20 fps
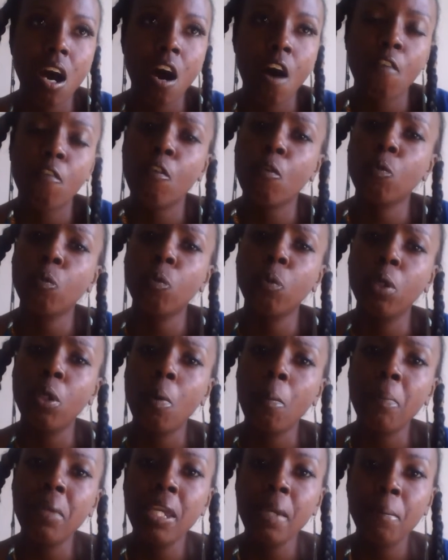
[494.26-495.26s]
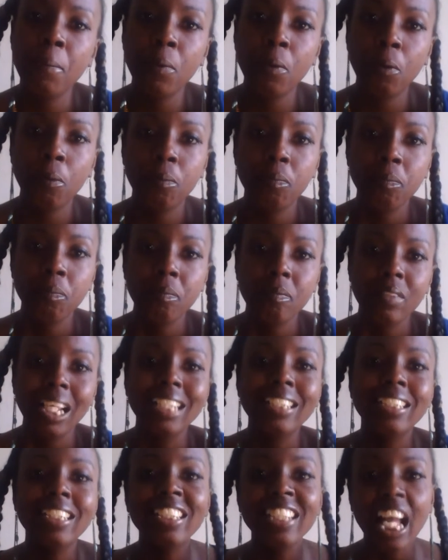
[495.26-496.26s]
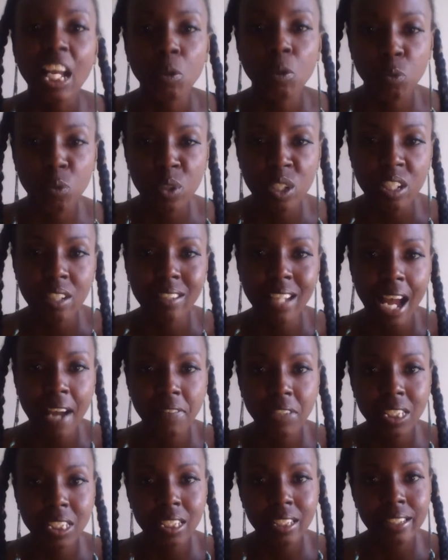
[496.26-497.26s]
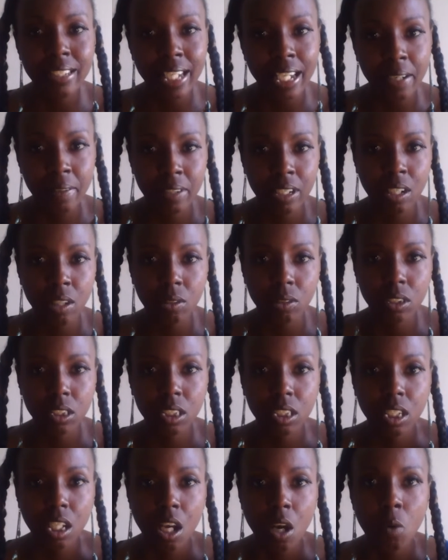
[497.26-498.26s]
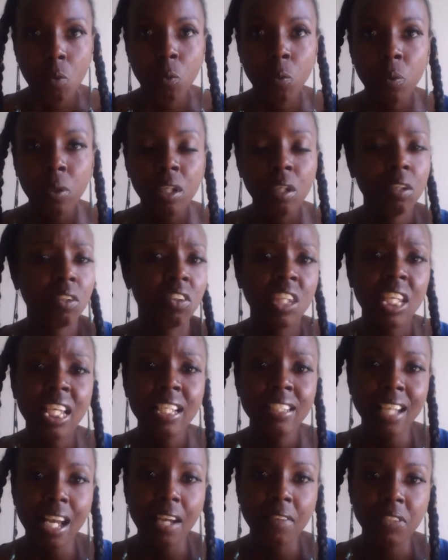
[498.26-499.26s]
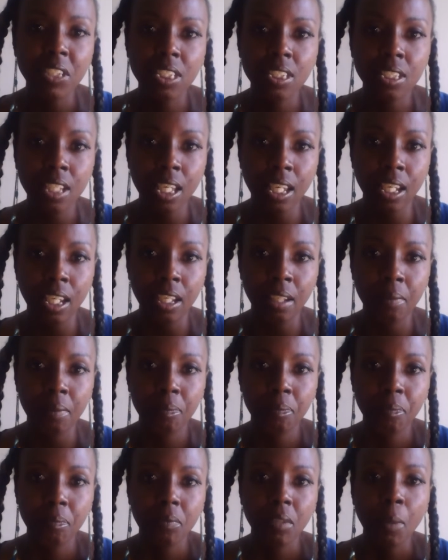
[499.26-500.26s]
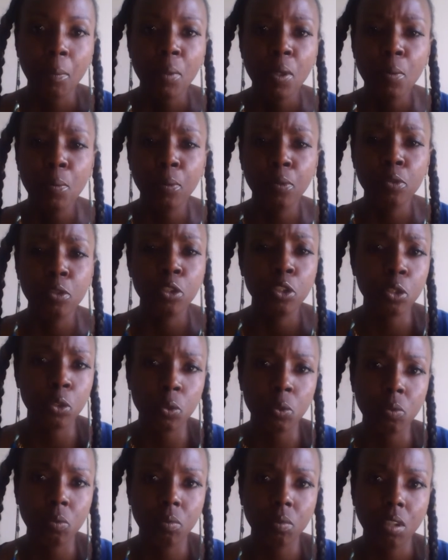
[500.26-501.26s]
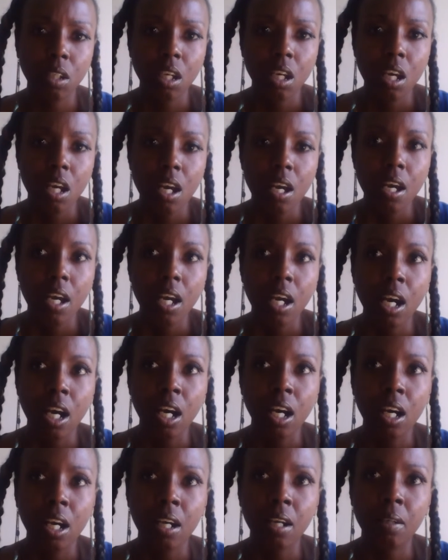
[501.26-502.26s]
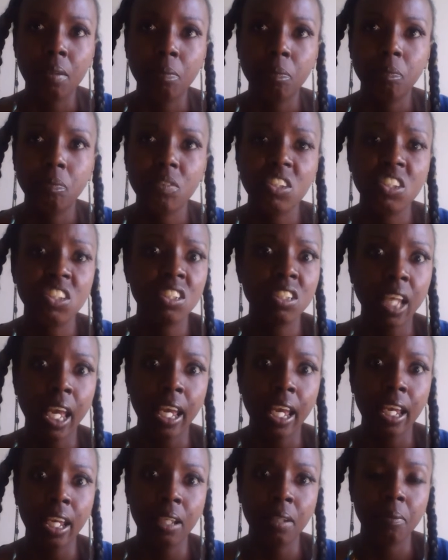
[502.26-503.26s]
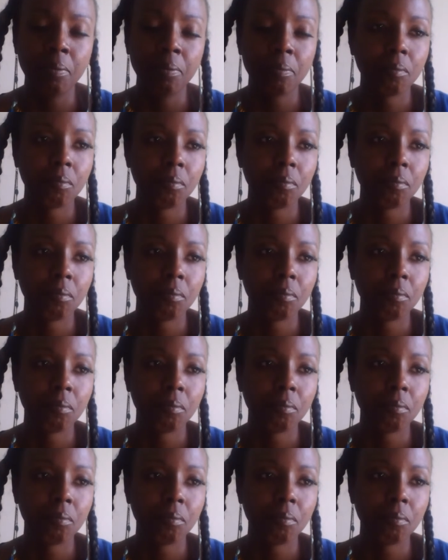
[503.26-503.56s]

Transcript: off of real people. Just like real life scenarios. Things I've seen people do. Say.